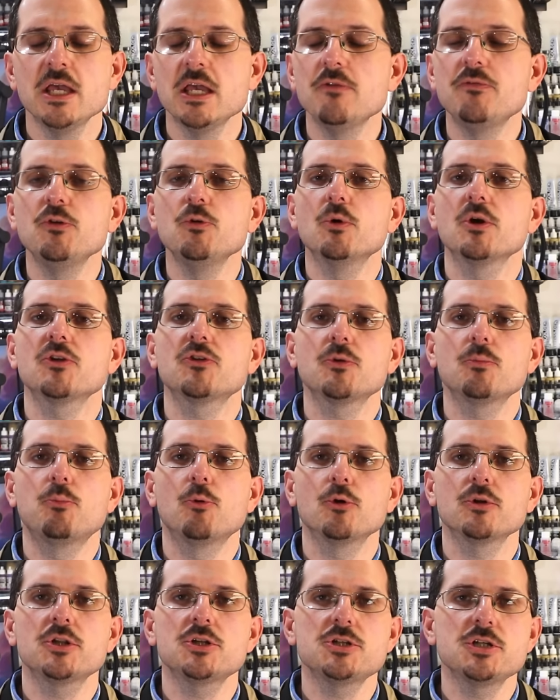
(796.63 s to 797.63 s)
If you want to
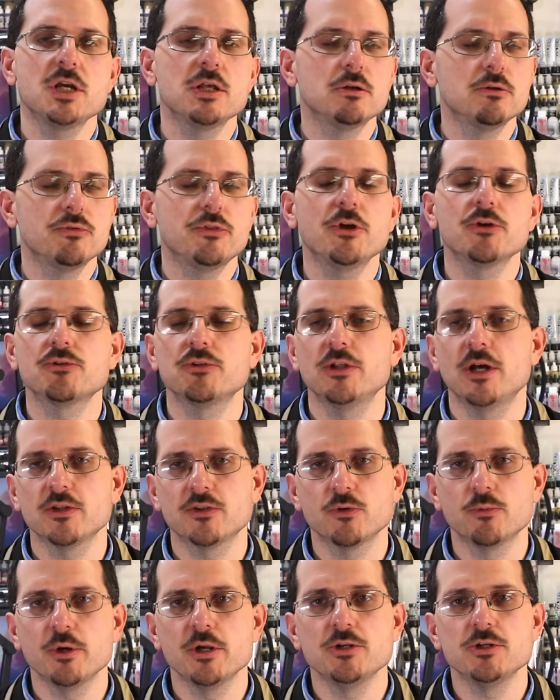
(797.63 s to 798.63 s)
support the channel, there's
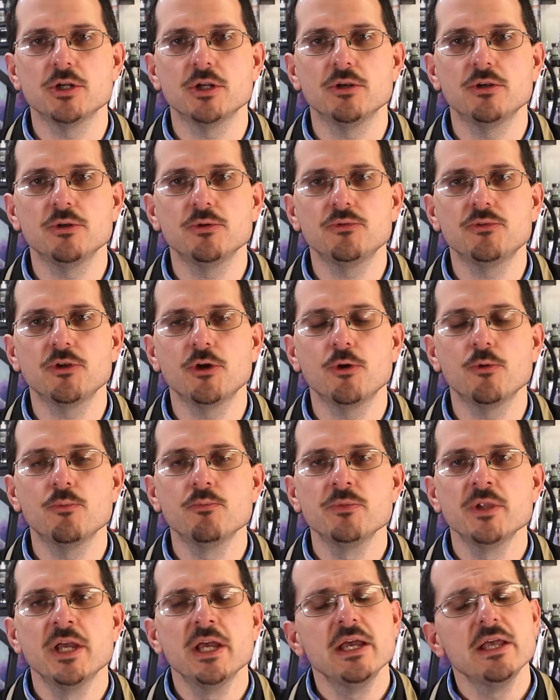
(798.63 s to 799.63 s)
lots of ways you can do
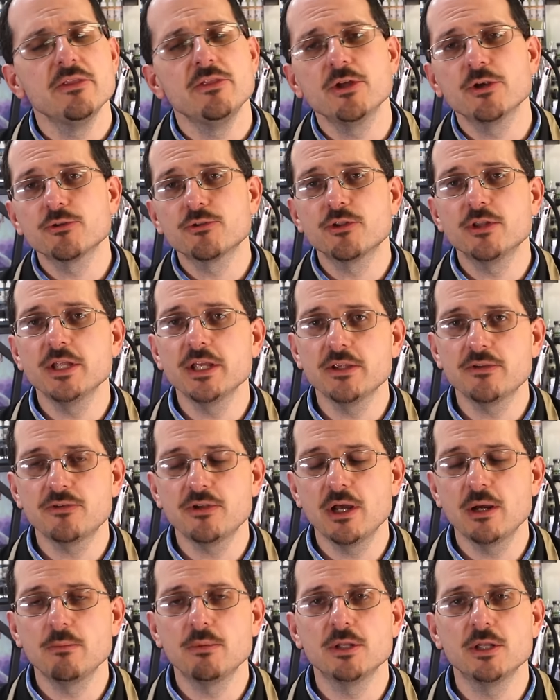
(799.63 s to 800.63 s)
so. There's links
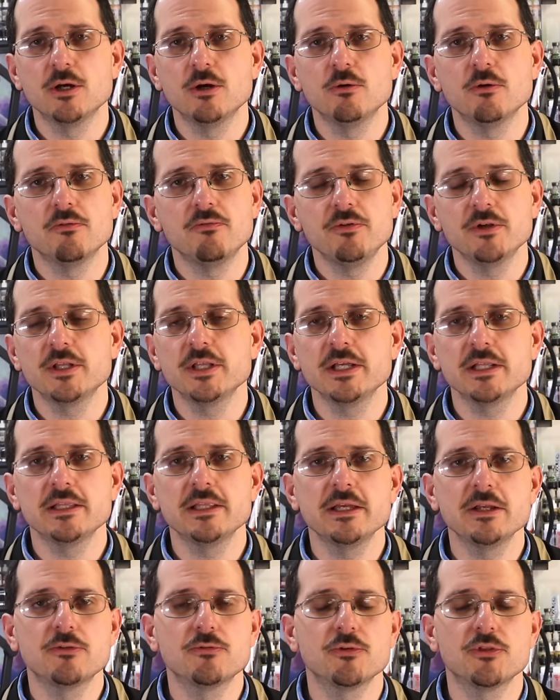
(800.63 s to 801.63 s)
down below, affiliate
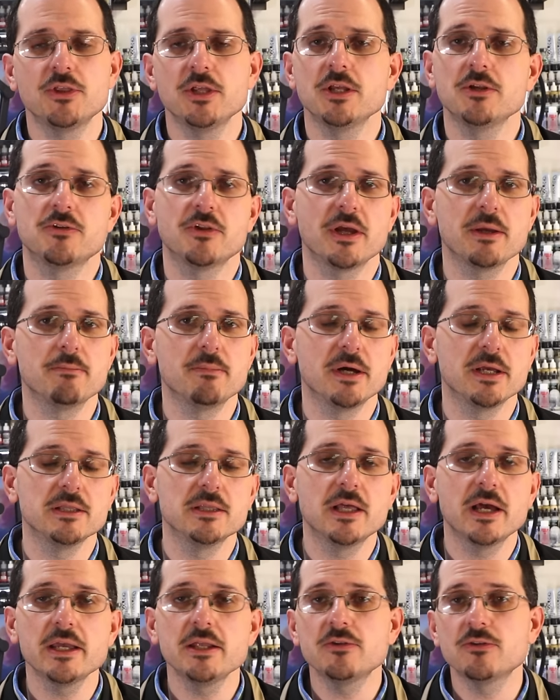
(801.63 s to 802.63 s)
links for things like my
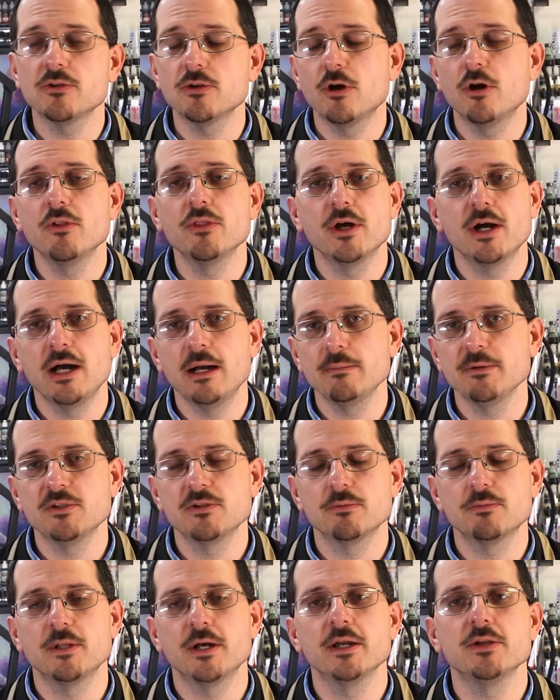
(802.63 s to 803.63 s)
lights and all the hobby
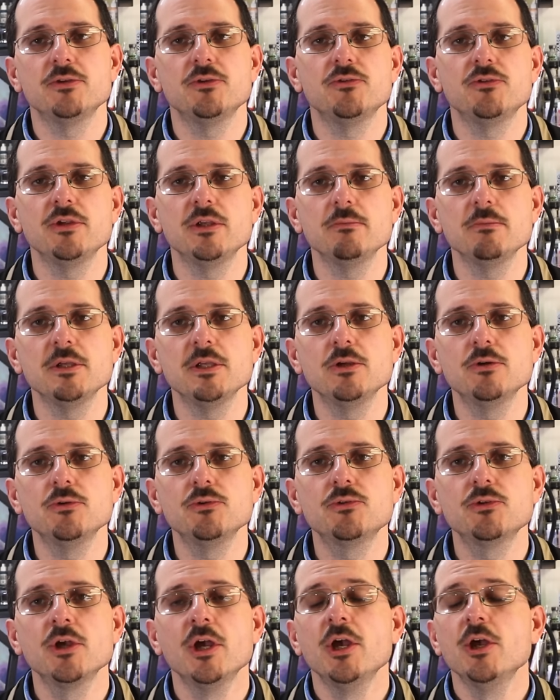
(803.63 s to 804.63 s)
supplies you see me
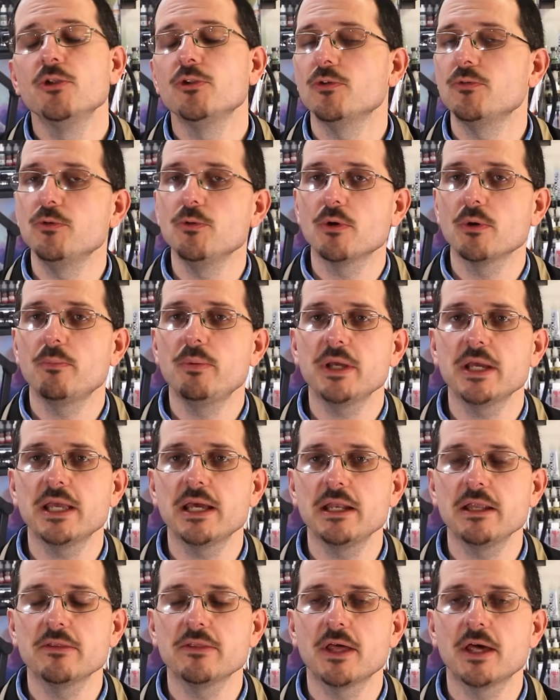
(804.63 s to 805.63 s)
use. So if you want to
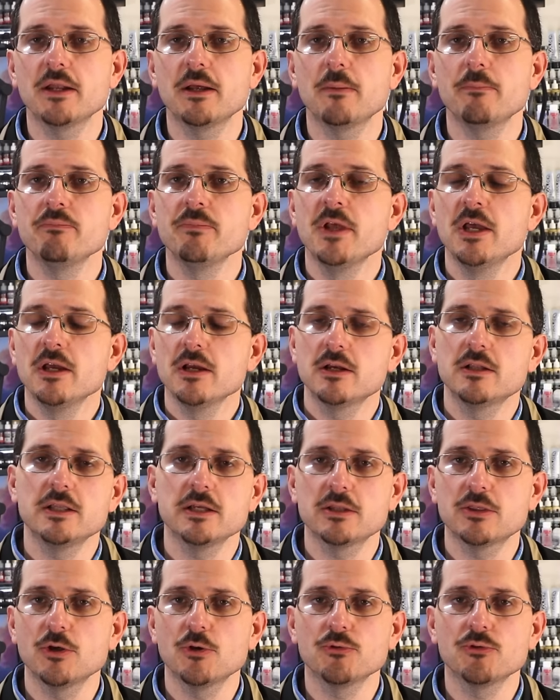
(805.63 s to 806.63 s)
pick any of that up,
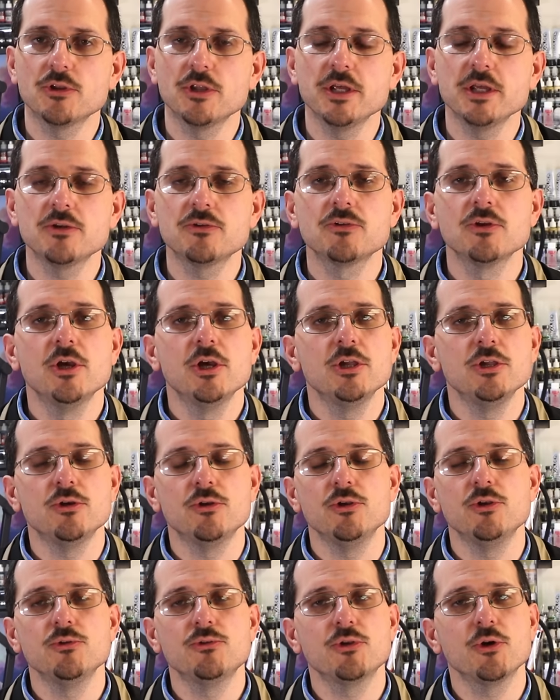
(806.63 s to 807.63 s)
click those links. You
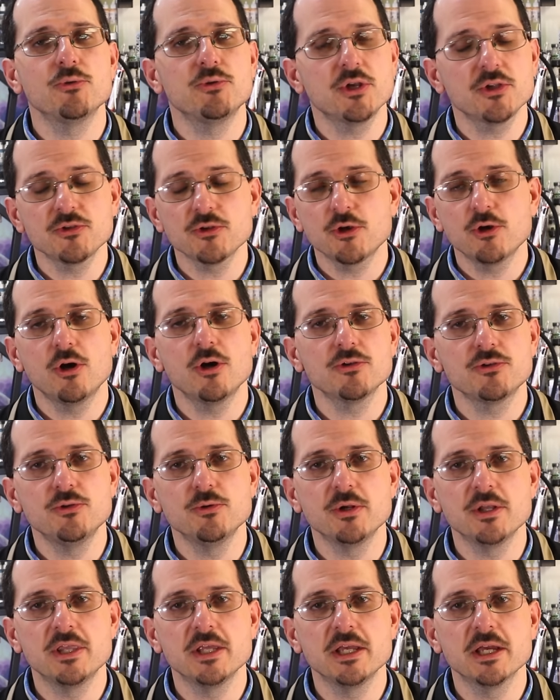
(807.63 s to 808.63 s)
can do so. It doesn't cost
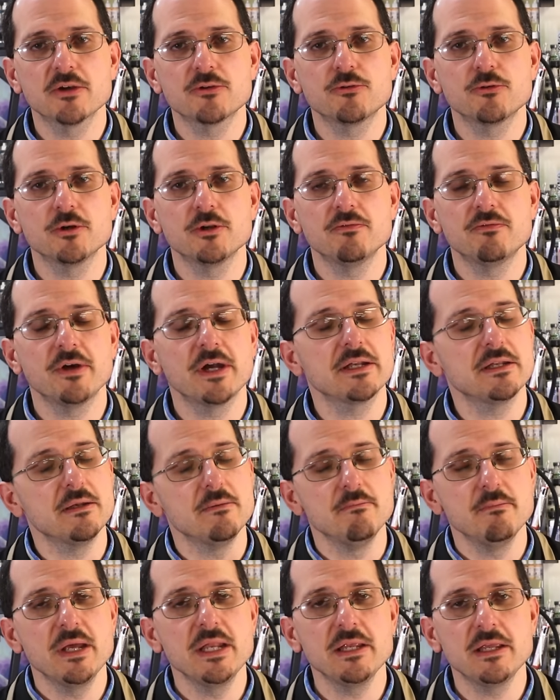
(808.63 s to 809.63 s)
you anything extra. In fact,
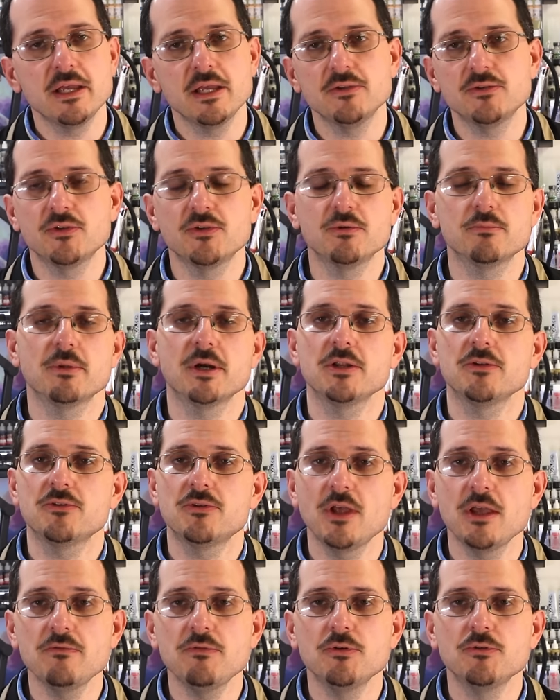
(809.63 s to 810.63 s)
in many cases, it might
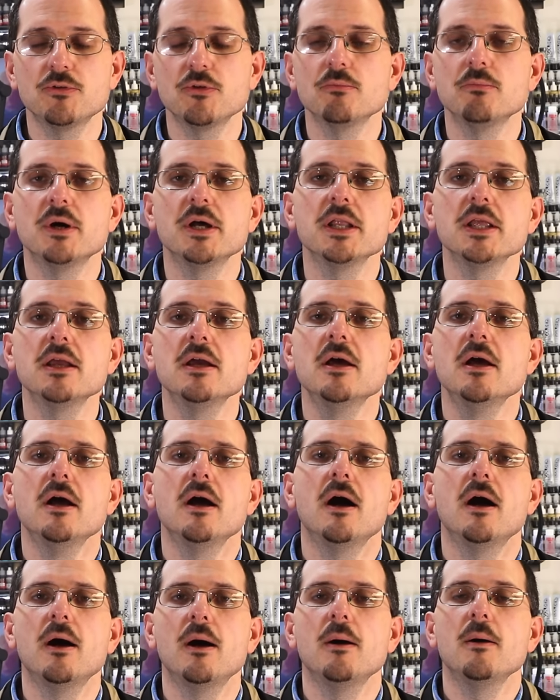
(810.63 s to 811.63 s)
save you some money,
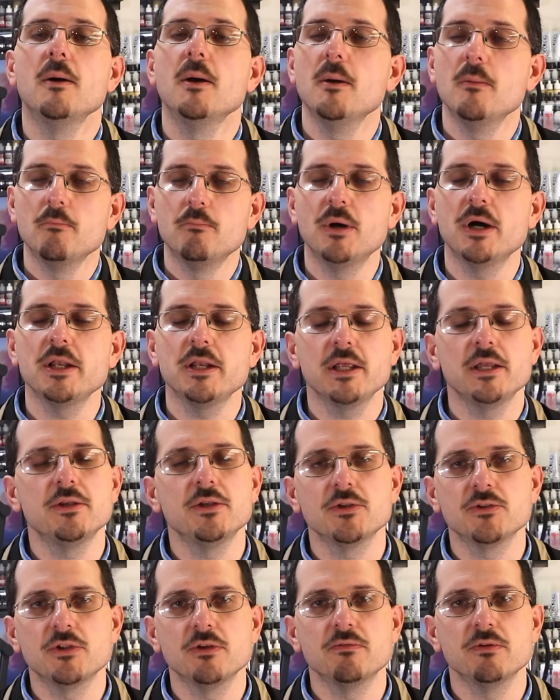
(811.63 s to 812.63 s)
but it
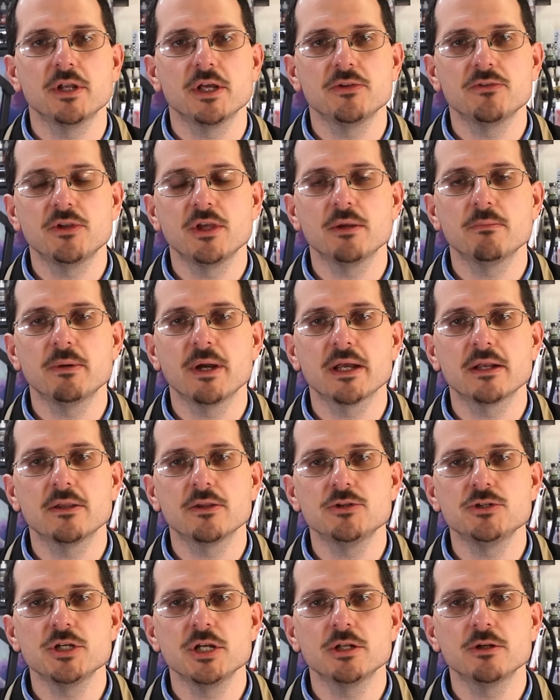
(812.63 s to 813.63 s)
does give a nice kickback
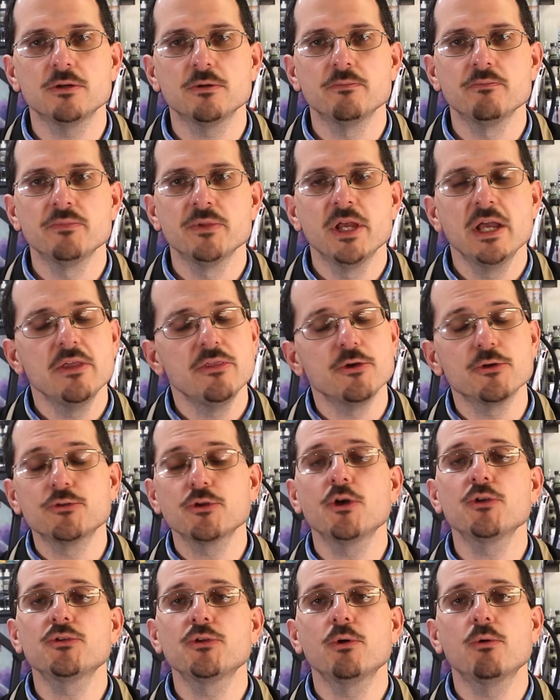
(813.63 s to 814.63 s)
to the channel.
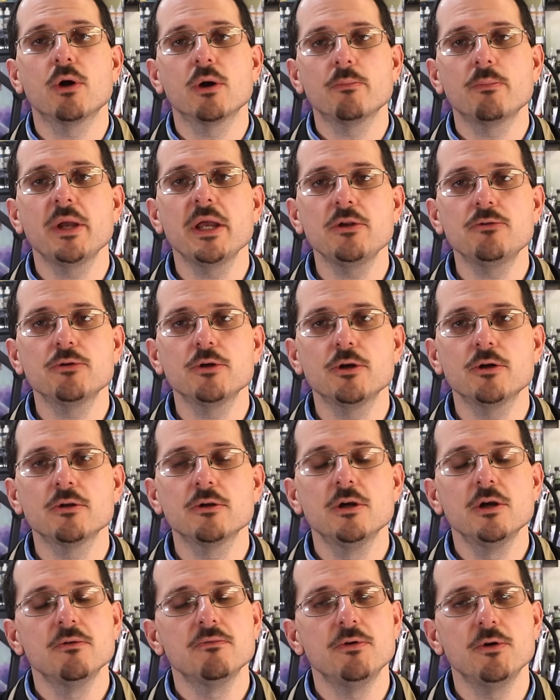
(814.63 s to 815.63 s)
There's also our
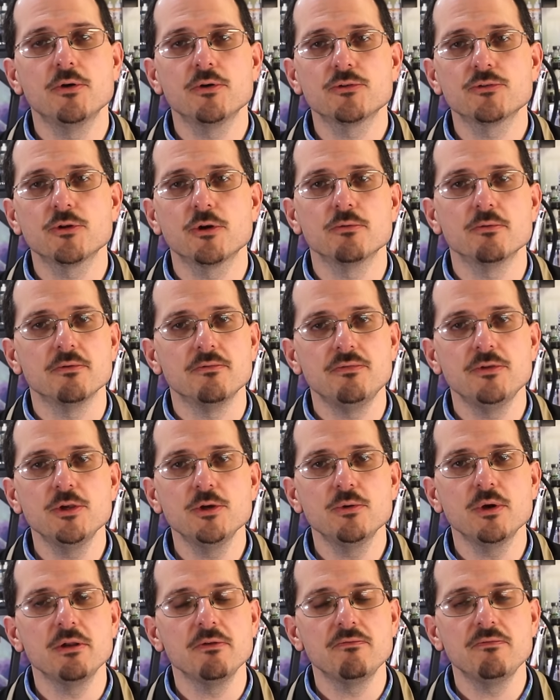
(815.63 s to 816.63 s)
Patreon, focused on
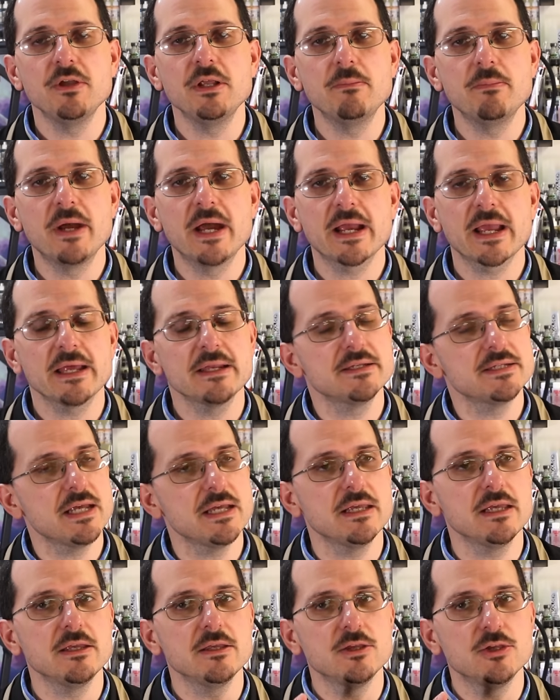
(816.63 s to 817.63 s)
review and feedback and
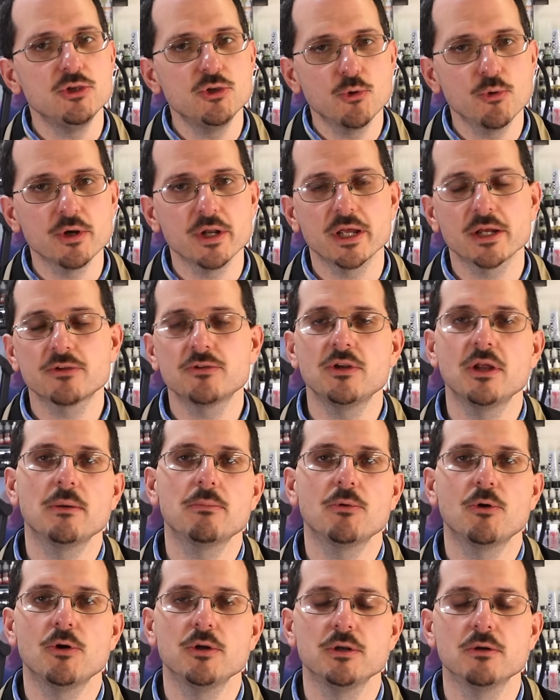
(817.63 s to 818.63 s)
taking your next
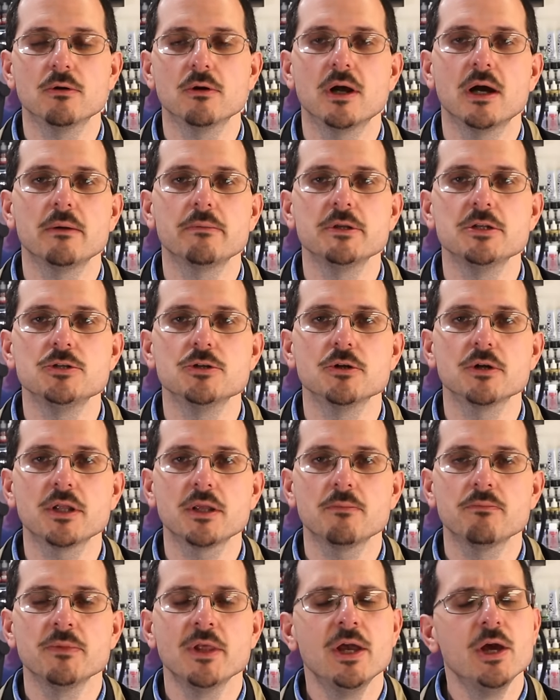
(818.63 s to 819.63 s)
step on your hobby
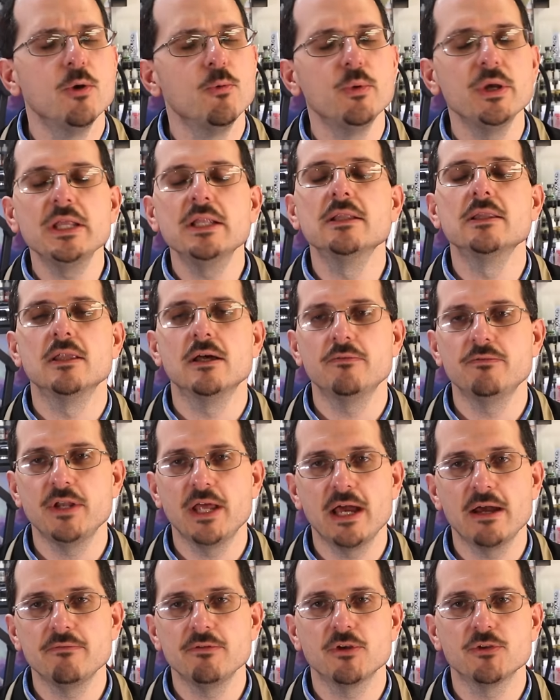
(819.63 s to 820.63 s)
journey. We'd love
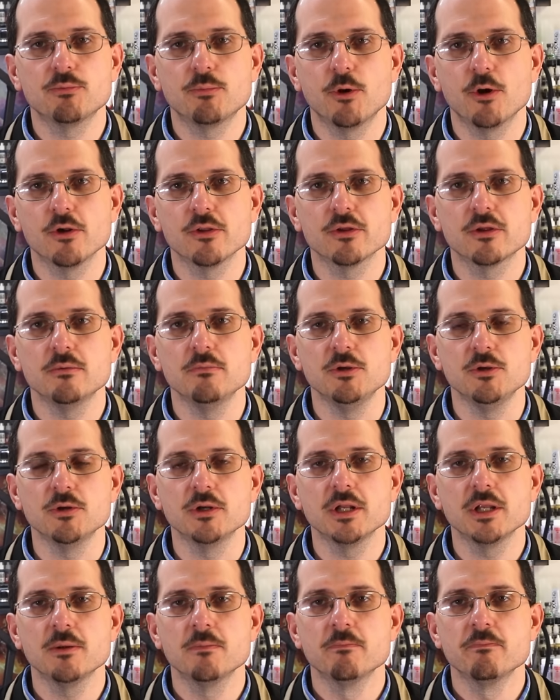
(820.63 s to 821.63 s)
to have you as part of the
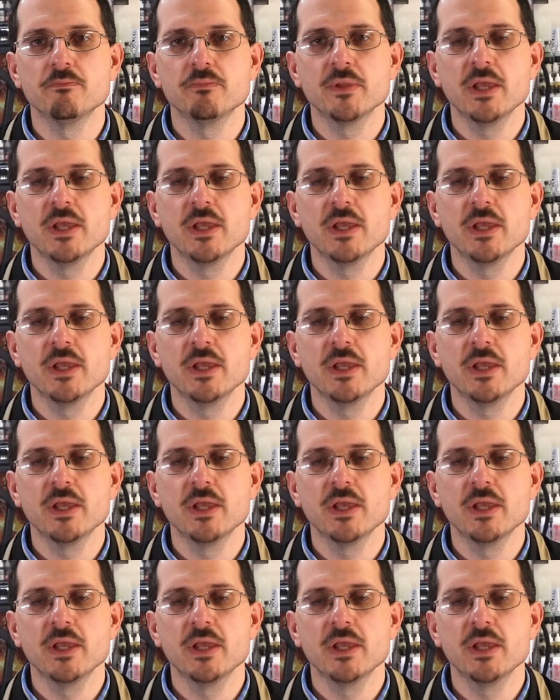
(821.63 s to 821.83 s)
community.